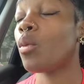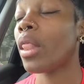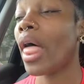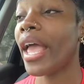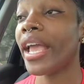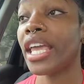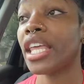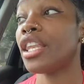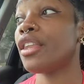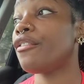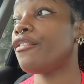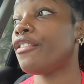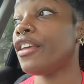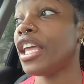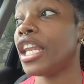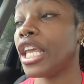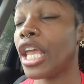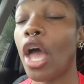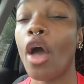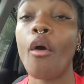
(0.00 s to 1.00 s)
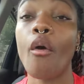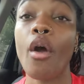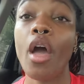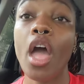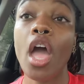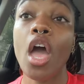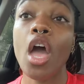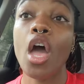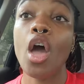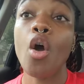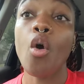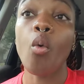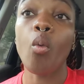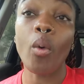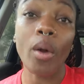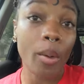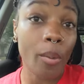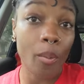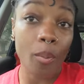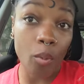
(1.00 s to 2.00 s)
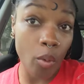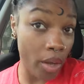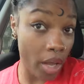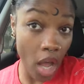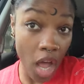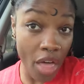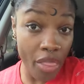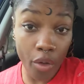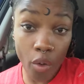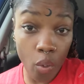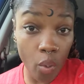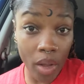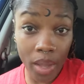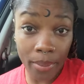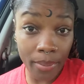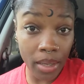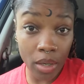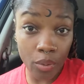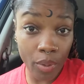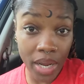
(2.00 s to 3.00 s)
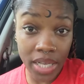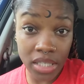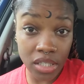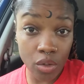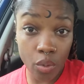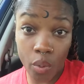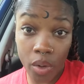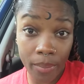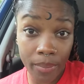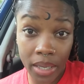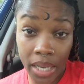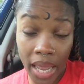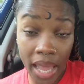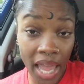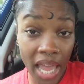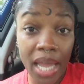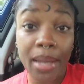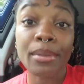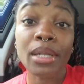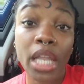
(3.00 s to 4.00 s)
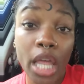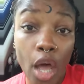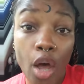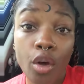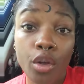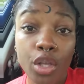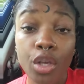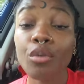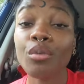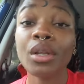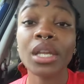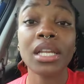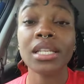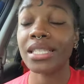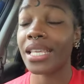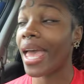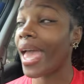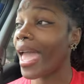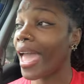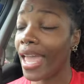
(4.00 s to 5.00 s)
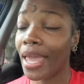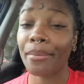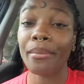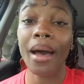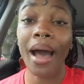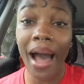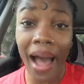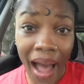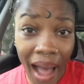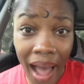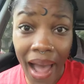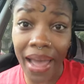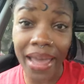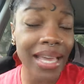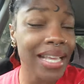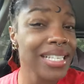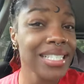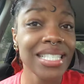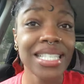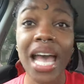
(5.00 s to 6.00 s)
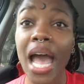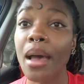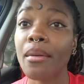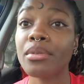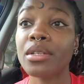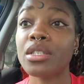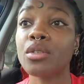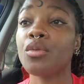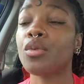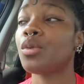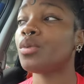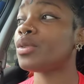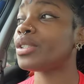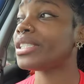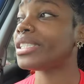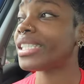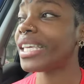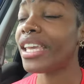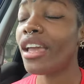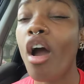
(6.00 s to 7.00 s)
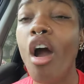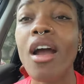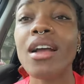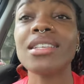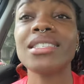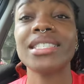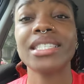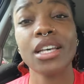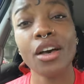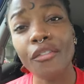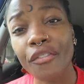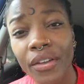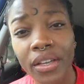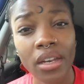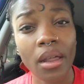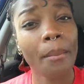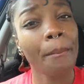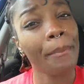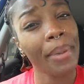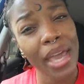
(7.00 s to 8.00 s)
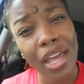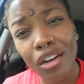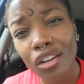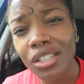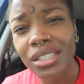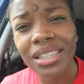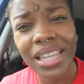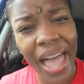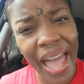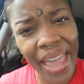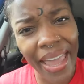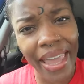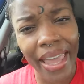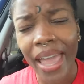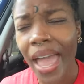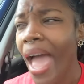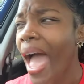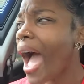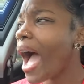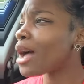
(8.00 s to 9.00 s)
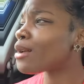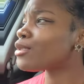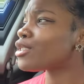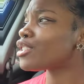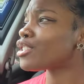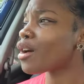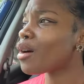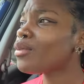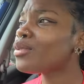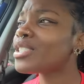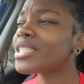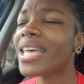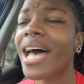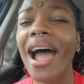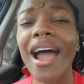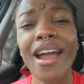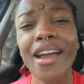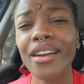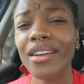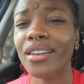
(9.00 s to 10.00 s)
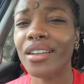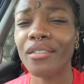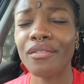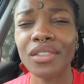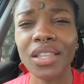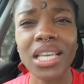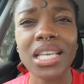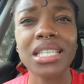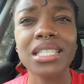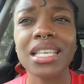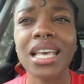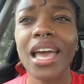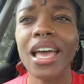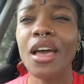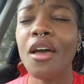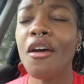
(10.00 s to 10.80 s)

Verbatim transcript: like in the video. When when other women, races of women aim low, you need to aim high. It's time to see ourselves in a better light. I'm so tired of these